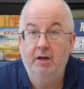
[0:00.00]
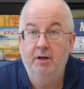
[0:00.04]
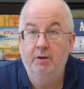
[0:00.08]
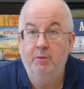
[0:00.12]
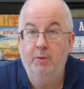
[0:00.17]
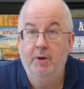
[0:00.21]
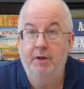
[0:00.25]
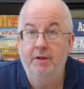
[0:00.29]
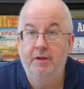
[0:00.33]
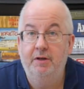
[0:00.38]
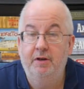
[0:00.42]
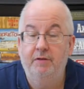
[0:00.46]
tell you
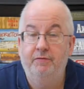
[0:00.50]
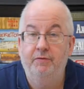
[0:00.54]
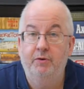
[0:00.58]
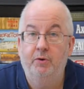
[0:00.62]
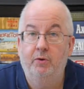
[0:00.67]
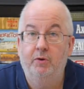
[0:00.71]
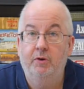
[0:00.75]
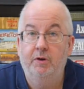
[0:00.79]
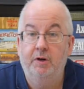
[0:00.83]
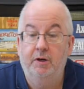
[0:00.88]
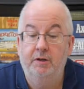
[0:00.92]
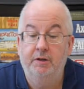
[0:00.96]
where the different
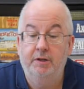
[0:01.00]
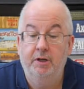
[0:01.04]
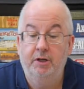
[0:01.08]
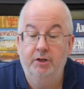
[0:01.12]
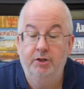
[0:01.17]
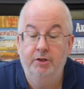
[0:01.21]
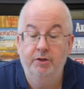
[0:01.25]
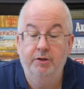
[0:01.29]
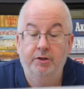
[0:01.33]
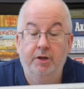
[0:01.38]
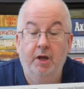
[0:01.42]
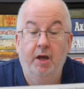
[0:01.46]

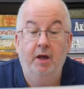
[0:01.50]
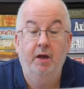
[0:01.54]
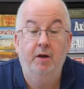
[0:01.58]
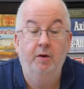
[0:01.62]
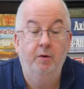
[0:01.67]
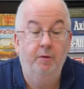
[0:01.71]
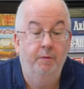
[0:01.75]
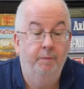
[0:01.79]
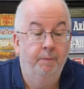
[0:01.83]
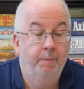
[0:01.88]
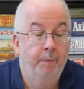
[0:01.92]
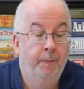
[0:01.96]
organisations
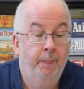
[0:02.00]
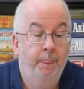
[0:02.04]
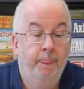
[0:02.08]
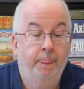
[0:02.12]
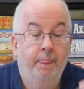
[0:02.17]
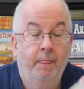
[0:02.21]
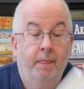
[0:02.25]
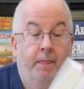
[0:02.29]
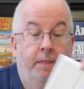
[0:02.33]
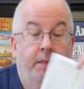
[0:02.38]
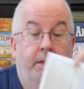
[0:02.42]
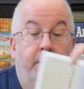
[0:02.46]
go.
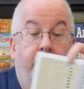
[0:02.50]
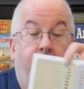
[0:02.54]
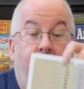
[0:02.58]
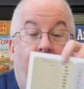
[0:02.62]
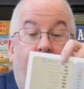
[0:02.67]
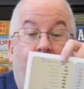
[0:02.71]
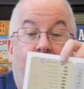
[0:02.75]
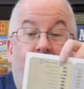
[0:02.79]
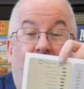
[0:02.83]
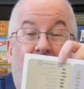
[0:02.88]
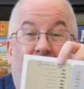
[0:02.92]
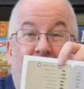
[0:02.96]

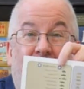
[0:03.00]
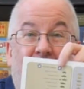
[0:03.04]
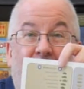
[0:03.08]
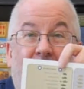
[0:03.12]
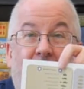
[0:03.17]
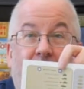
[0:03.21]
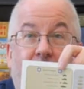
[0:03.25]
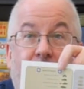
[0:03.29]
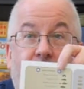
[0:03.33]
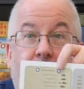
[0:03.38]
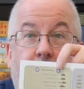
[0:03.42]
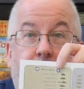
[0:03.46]

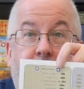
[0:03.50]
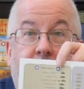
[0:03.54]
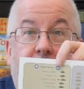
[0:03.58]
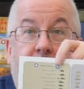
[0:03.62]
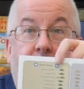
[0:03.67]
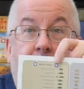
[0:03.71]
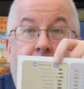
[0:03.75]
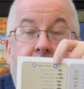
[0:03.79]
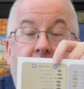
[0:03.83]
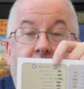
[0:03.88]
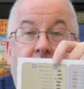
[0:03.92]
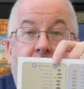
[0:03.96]
Little description on
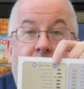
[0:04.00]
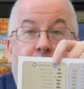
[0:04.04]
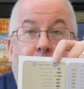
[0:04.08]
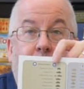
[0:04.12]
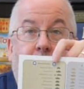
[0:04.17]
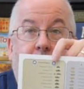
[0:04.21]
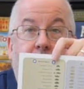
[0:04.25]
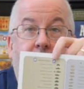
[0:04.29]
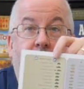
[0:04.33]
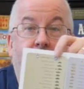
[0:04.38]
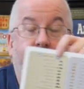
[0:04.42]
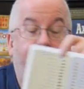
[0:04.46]
the back of what
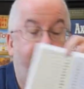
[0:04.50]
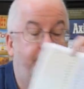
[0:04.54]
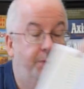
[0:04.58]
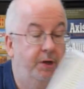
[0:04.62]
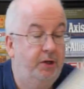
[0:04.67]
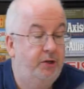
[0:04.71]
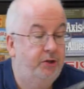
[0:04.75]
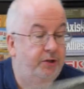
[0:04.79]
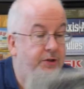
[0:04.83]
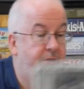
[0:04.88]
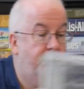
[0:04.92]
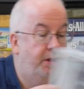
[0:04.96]
all the different
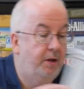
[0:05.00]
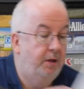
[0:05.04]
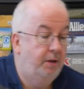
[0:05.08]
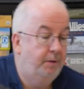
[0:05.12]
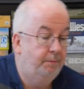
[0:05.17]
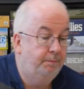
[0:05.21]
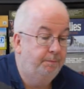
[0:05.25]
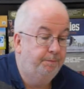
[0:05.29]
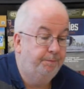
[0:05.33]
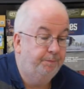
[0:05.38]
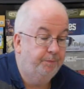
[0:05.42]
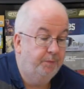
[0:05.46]
pictures
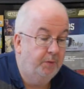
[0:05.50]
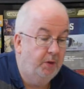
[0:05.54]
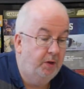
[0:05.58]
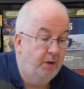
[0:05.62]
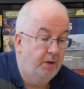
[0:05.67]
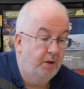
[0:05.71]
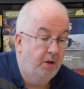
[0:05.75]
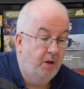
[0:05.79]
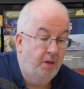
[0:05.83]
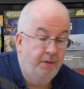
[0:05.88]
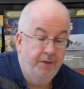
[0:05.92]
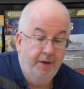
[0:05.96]
are
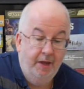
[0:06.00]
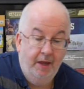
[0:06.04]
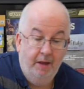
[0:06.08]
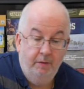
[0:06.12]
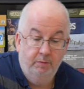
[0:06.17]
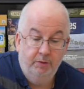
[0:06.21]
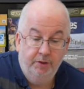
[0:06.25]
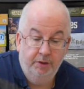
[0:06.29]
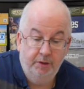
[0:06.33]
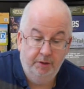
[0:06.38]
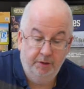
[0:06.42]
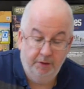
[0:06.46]
on the
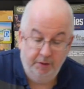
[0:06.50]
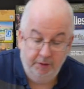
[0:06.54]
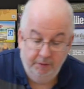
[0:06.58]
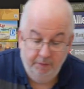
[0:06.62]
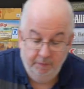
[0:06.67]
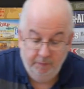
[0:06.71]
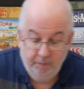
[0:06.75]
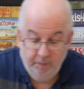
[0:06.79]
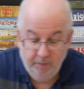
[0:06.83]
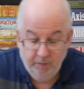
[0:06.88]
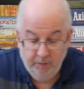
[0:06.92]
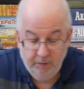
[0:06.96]
counters.
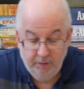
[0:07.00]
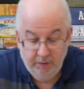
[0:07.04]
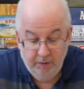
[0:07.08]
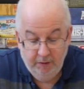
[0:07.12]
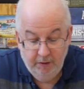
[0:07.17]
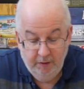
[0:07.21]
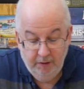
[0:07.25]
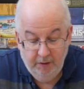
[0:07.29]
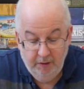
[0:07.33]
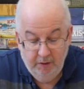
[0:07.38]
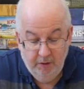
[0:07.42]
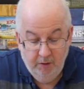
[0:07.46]

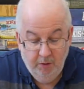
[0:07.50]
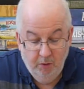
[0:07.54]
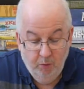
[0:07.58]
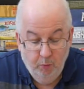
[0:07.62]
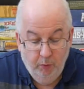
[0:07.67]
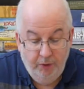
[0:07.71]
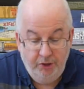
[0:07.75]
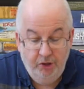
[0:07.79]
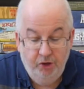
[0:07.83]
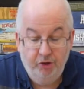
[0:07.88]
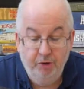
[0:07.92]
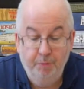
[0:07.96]

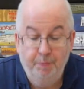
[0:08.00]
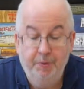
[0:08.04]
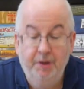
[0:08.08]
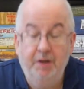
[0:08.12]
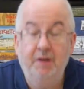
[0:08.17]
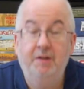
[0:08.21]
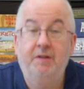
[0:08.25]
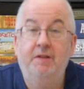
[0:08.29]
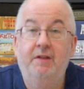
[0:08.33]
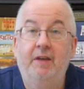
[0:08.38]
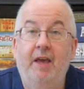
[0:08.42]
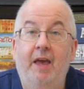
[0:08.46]
When you're jumping
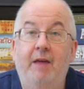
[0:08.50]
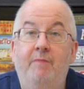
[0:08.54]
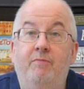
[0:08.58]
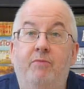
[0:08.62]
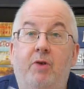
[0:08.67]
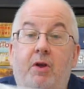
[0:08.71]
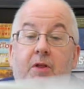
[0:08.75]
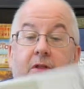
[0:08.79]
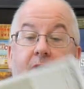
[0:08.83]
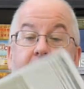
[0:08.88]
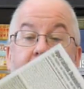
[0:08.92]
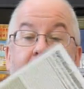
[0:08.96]
into the game,
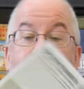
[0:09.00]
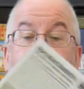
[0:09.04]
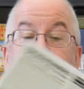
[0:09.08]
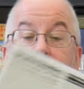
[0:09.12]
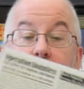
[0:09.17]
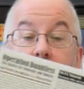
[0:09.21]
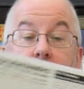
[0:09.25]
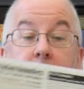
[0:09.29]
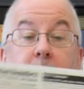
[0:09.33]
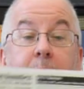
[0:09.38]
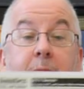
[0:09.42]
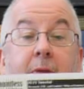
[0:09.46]
rather than having
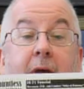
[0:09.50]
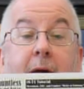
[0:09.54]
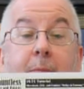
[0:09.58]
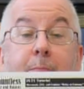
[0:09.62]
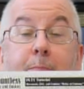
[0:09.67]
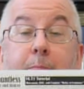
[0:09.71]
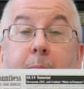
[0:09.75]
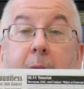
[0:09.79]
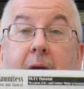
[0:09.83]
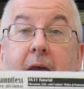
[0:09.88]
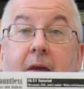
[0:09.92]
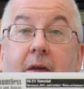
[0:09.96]
to open
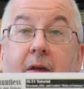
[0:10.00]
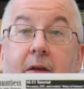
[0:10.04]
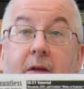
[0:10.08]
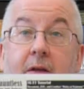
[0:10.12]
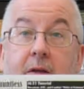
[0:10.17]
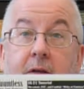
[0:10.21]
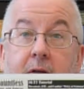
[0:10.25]
that big